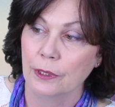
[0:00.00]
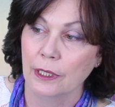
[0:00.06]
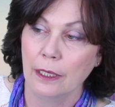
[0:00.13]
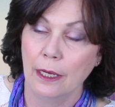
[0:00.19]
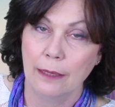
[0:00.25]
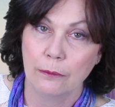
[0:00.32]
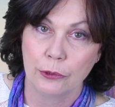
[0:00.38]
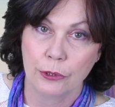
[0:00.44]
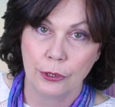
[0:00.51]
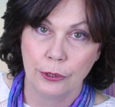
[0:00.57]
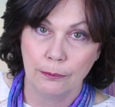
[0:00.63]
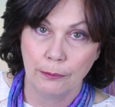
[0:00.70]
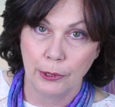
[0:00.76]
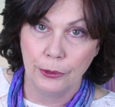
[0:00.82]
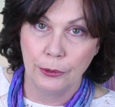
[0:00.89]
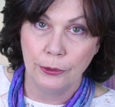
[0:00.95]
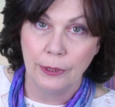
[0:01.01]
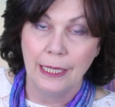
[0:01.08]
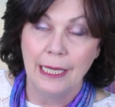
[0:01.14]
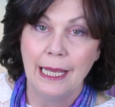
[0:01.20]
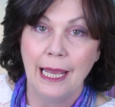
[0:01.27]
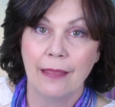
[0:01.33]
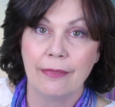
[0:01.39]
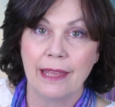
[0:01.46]
The light will turn blue,
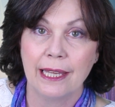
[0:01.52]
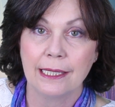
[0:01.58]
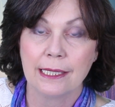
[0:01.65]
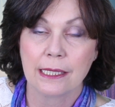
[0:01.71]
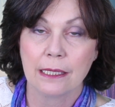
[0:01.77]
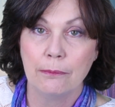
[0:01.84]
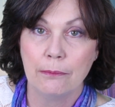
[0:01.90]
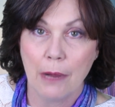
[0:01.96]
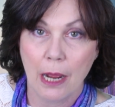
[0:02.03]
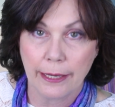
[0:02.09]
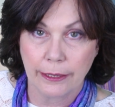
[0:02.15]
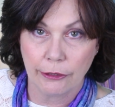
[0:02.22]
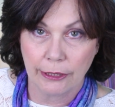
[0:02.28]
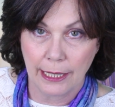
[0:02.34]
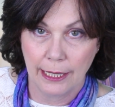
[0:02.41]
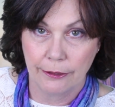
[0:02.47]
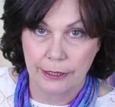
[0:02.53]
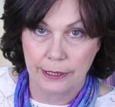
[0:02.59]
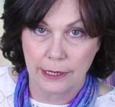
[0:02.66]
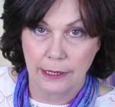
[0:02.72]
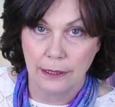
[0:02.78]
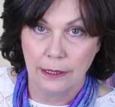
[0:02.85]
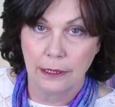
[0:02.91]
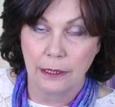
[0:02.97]
and that is the
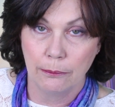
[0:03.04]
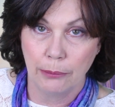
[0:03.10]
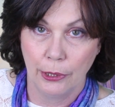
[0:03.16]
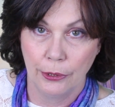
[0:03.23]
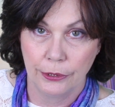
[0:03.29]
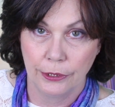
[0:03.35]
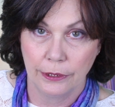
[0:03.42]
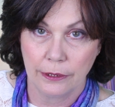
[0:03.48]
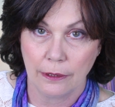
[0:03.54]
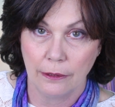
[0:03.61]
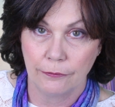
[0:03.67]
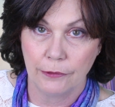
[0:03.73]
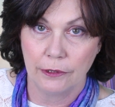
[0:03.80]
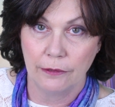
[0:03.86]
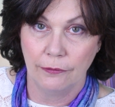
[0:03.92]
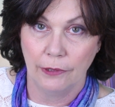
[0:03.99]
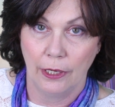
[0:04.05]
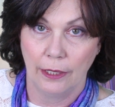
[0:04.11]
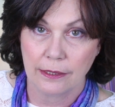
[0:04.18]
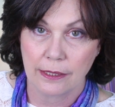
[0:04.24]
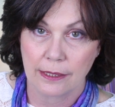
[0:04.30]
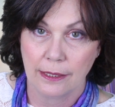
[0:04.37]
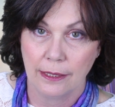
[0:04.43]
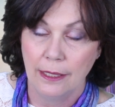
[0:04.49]
microcurrent component of the
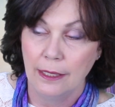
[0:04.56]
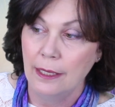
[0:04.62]
device.